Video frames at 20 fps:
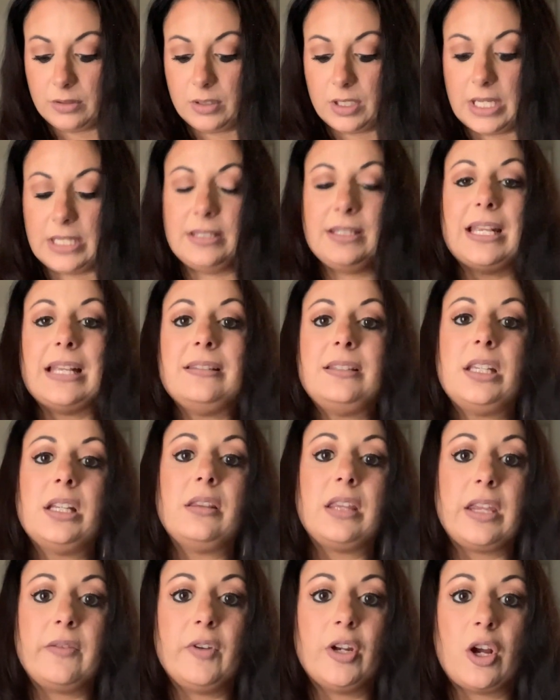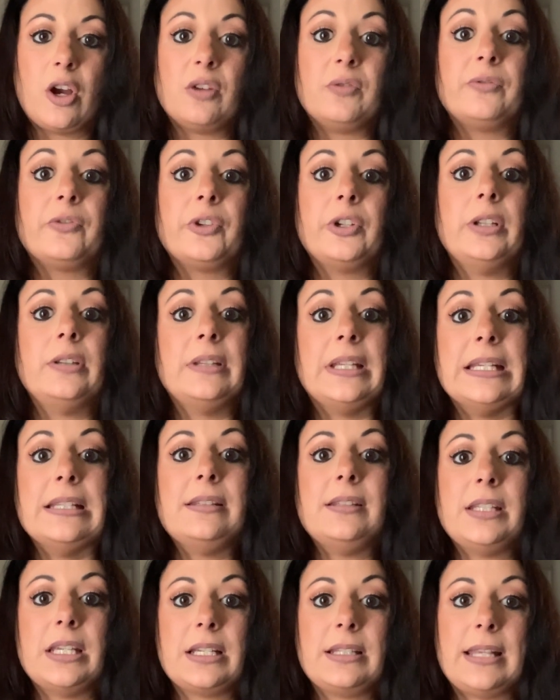It says to leave it on for at
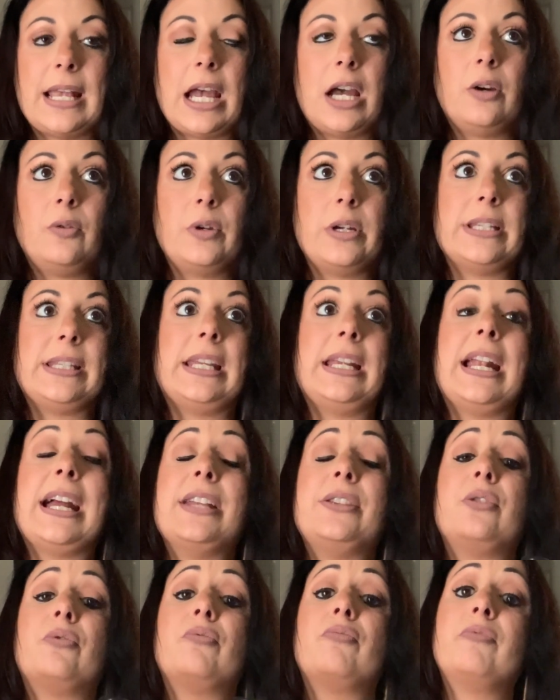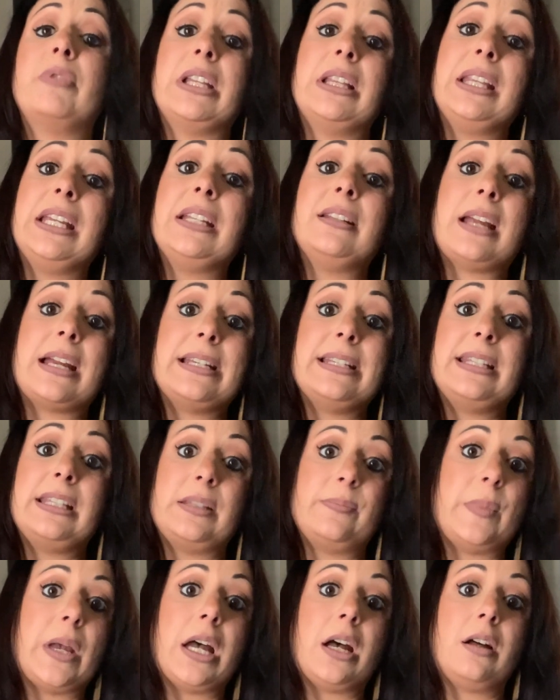least 6 hours. It has a really nice
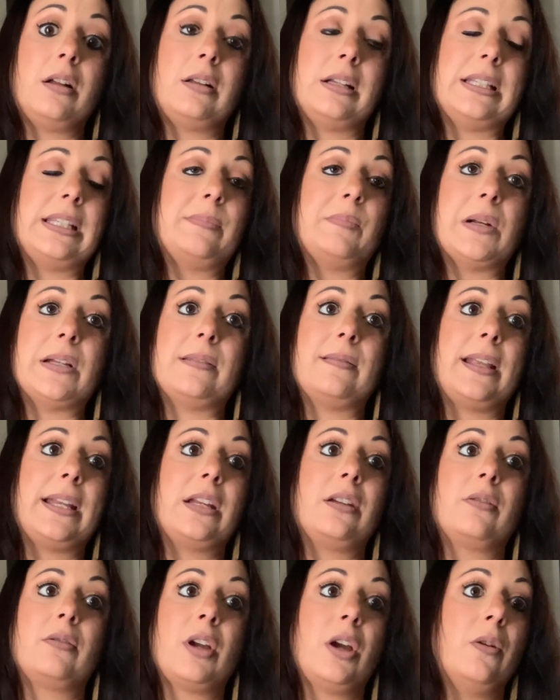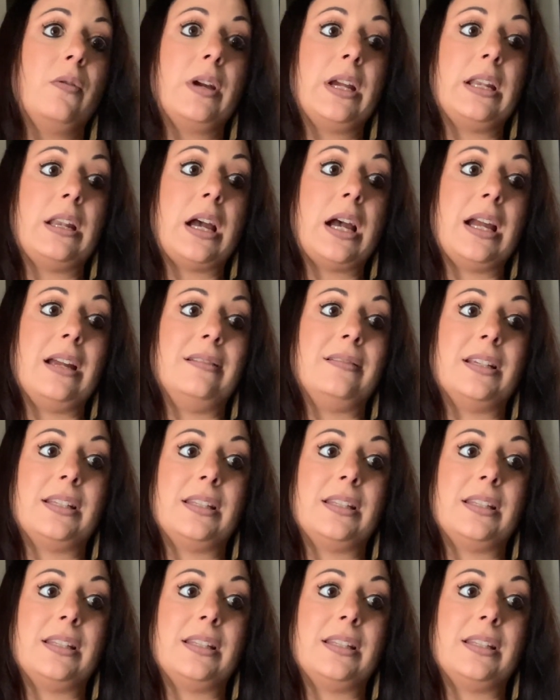smell. It smells like coconut.